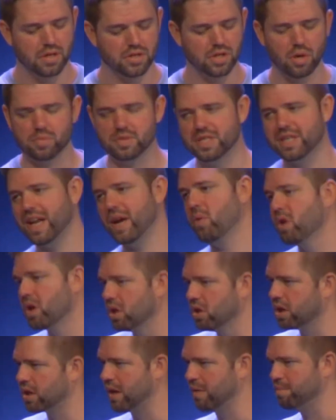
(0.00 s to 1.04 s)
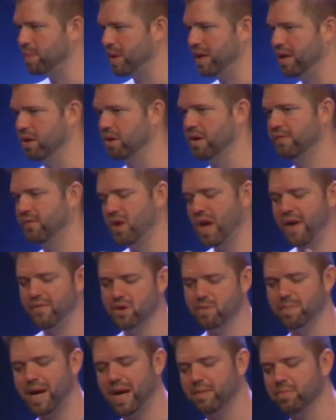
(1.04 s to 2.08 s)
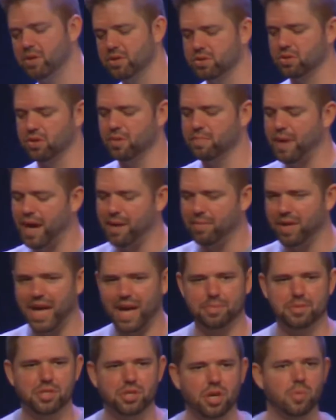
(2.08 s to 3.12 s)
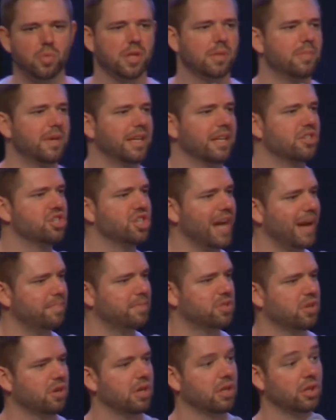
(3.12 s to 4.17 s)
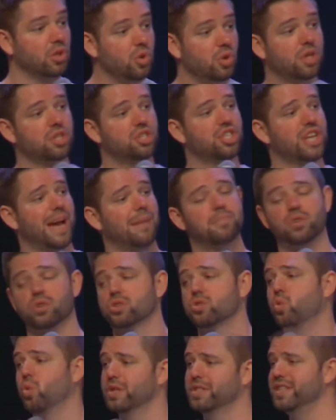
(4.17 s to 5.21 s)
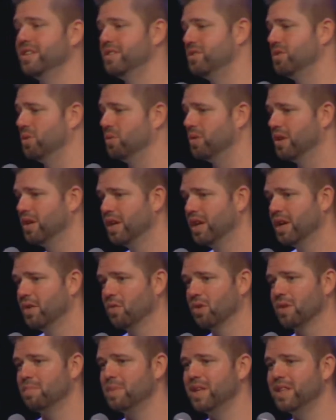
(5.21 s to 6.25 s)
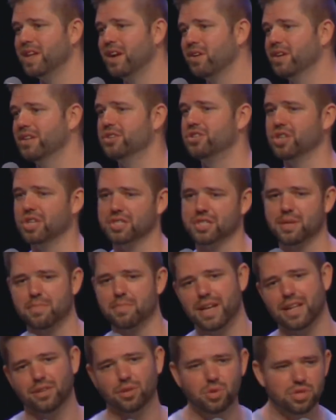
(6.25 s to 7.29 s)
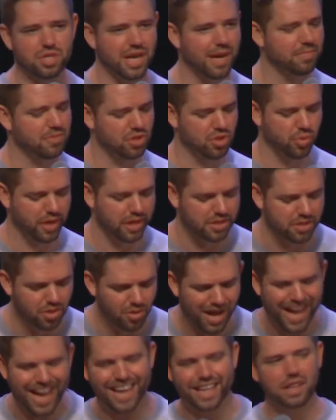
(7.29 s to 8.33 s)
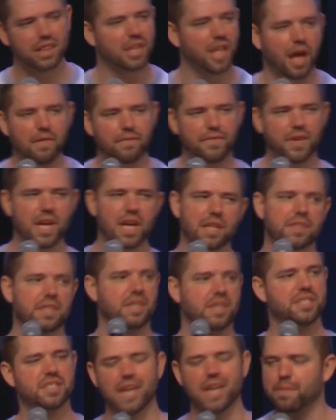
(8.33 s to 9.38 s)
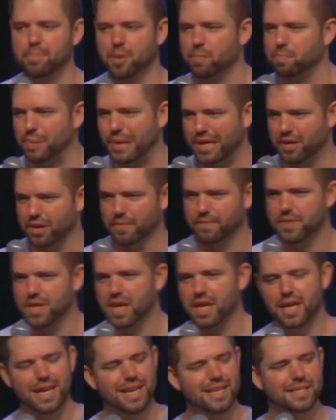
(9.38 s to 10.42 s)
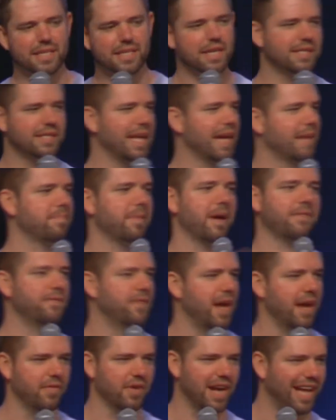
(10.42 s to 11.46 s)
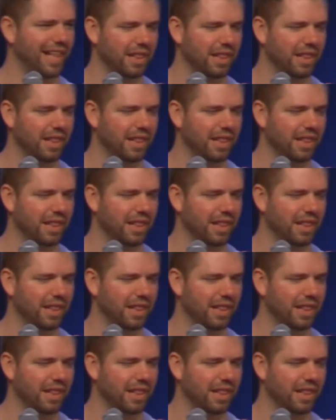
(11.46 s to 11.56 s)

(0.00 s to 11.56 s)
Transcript: So today we're going to look at Peter. If you have your Bibles or your Bible apps, turn with me to chapter Luke chapter twenty-two. We're going to be there in just a minute. Luke chapter twenty-two. I love the disciple Peter. He's, he's like my favorite.